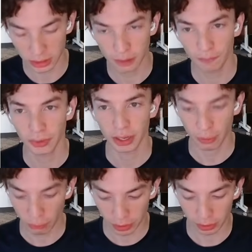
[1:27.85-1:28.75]
And then
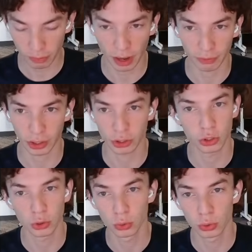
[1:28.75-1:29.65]
finally we have like a
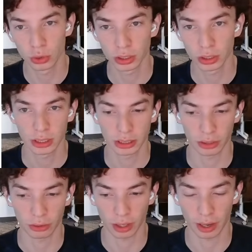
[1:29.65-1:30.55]
huge
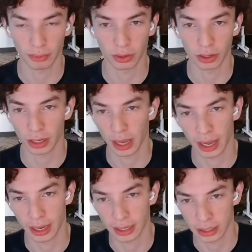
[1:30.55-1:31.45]
standard library
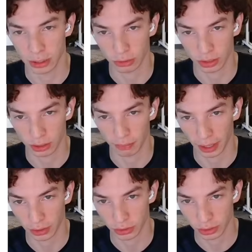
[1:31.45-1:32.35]
and ecosystem
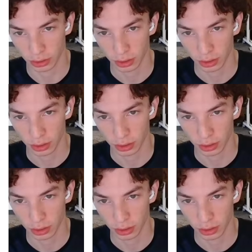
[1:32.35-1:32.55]
packages.